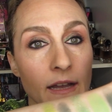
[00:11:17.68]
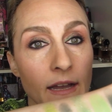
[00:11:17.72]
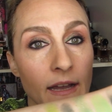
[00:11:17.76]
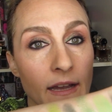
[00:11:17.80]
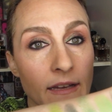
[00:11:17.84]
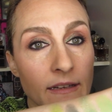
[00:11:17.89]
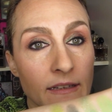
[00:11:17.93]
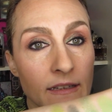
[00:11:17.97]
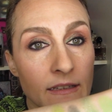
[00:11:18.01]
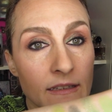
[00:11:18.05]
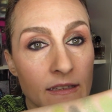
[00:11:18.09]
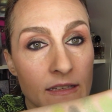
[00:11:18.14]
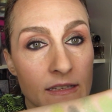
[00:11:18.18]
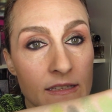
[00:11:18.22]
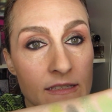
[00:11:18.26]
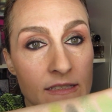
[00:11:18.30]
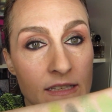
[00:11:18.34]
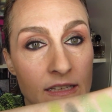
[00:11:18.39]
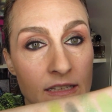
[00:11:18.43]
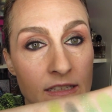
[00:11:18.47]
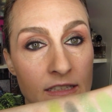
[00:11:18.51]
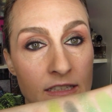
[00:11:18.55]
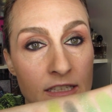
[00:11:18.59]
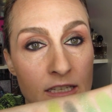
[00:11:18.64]
And it
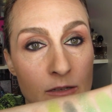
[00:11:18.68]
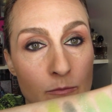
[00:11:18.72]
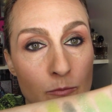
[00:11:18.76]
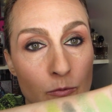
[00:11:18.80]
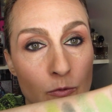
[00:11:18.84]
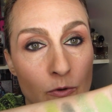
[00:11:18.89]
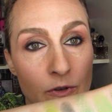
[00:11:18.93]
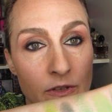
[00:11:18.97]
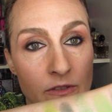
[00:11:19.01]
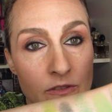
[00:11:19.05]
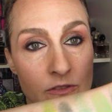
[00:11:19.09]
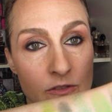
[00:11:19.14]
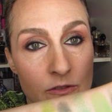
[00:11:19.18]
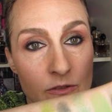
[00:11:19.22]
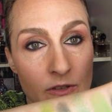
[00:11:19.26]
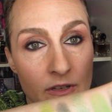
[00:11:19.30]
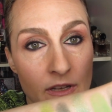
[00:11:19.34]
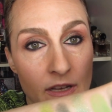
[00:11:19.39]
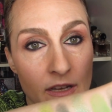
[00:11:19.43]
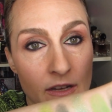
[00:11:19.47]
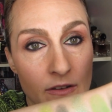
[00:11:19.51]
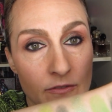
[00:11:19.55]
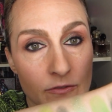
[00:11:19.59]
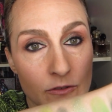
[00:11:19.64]
is a deep one, so I
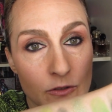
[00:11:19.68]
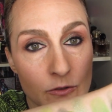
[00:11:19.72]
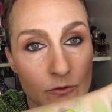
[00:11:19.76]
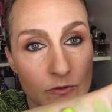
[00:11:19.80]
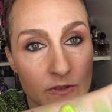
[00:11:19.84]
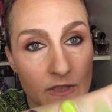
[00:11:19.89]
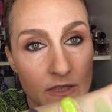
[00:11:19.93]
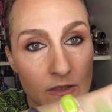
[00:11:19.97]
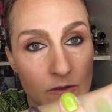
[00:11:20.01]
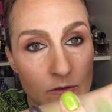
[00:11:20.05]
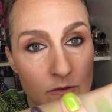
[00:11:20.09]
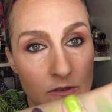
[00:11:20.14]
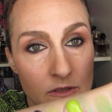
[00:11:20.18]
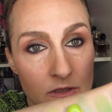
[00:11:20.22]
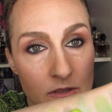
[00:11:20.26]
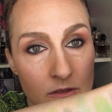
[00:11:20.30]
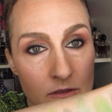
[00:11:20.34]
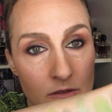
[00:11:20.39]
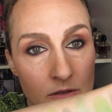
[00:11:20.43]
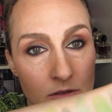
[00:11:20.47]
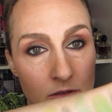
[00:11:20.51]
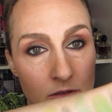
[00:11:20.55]
have no doubt.